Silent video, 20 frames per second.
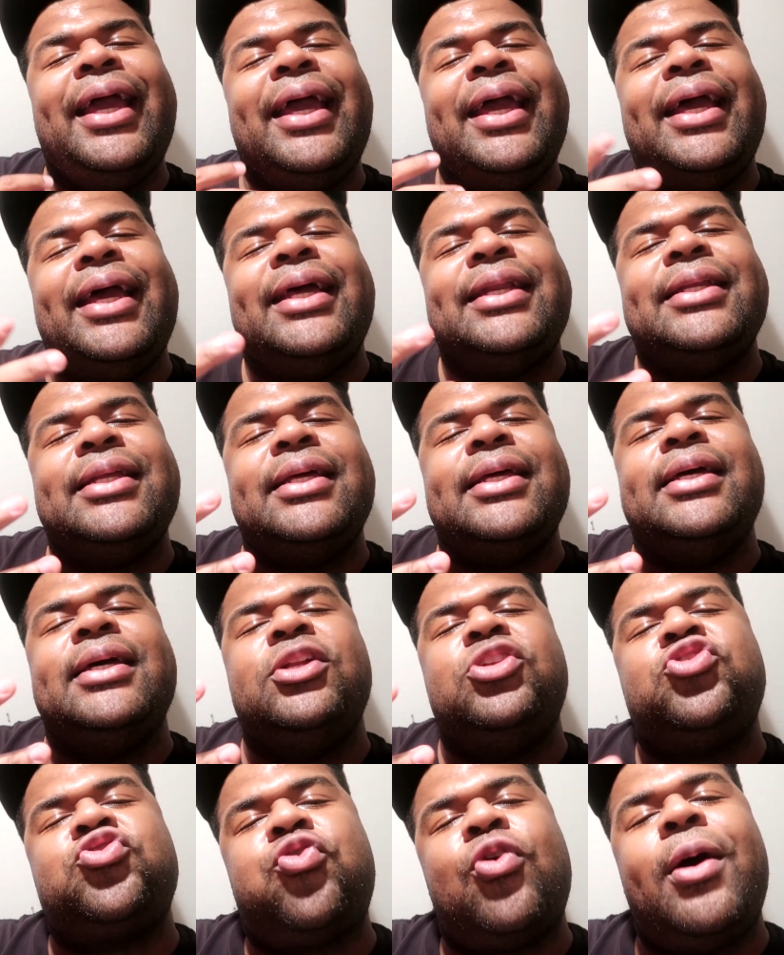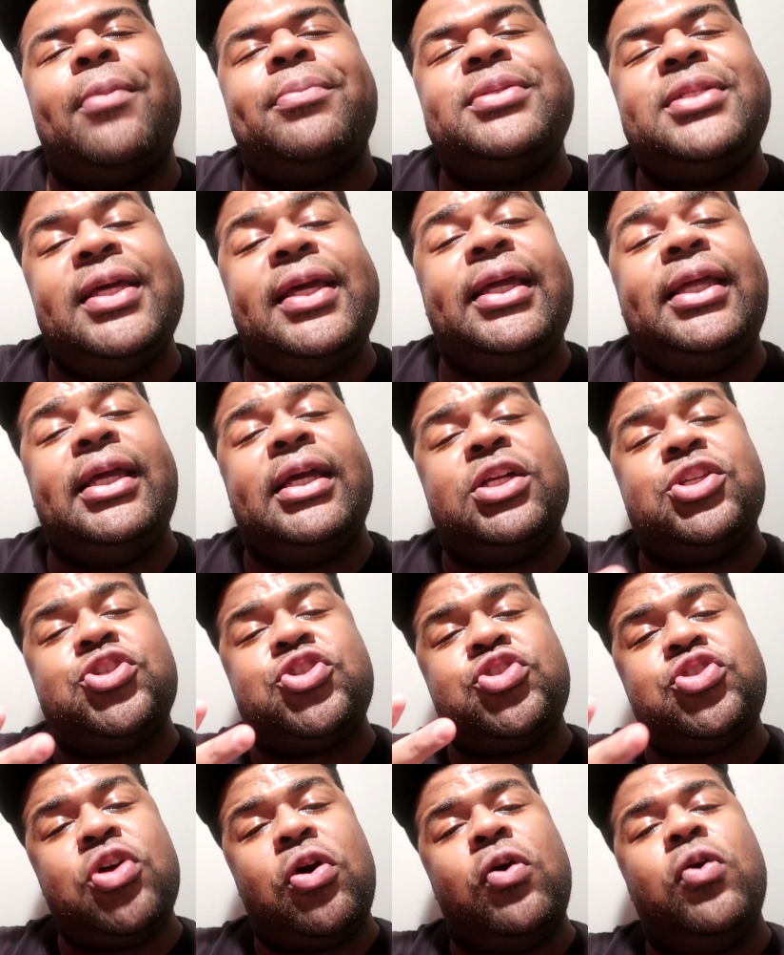and Trump taking a
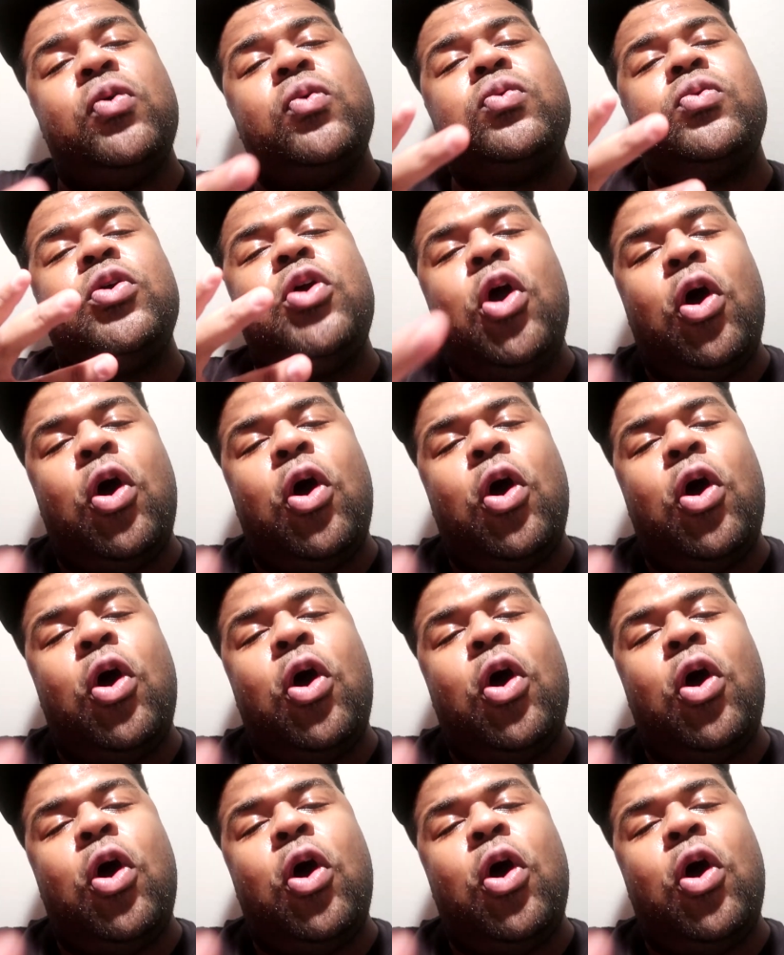stone